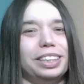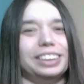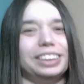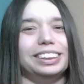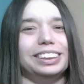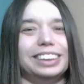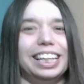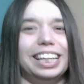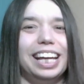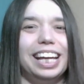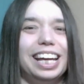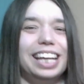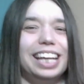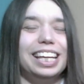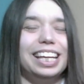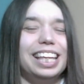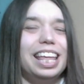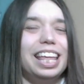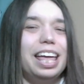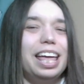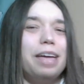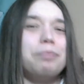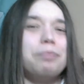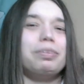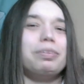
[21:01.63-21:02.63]
say it,
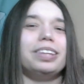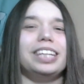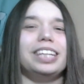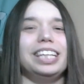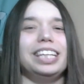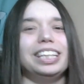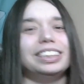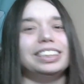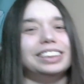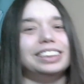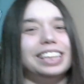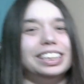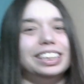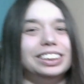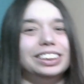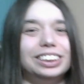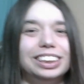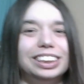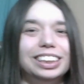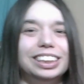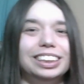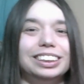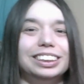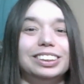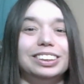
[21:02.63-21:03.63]
but the
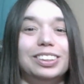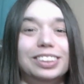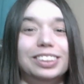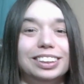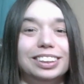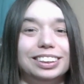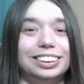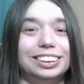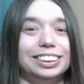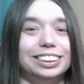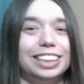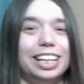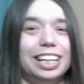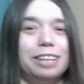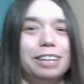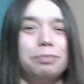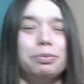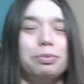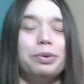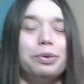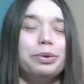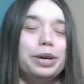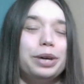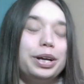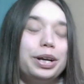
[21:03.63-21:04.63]
intention is all the same,
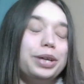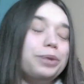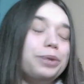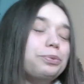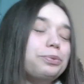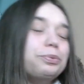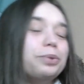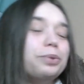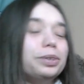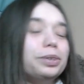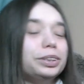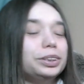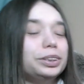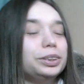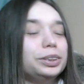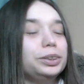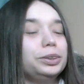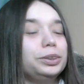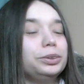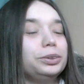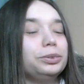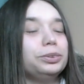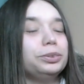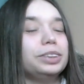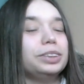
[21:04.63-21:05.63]
where you want
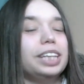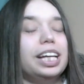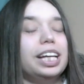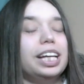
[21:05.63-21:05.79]
to